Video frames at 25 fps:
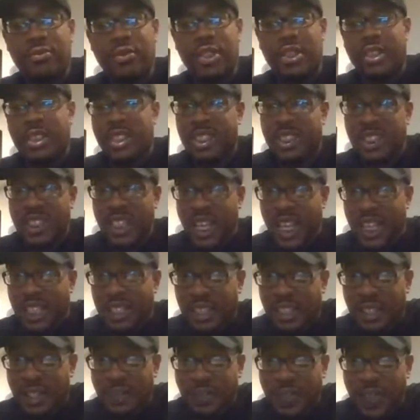Does she
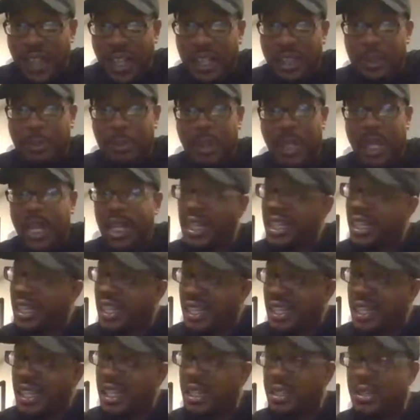identify as Black?
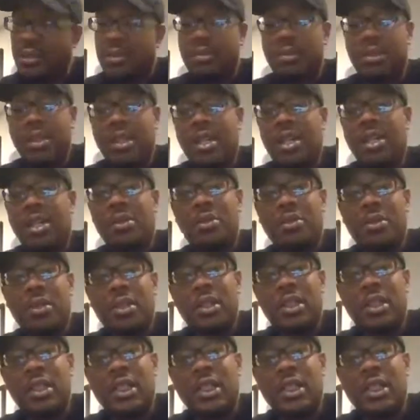I don't know.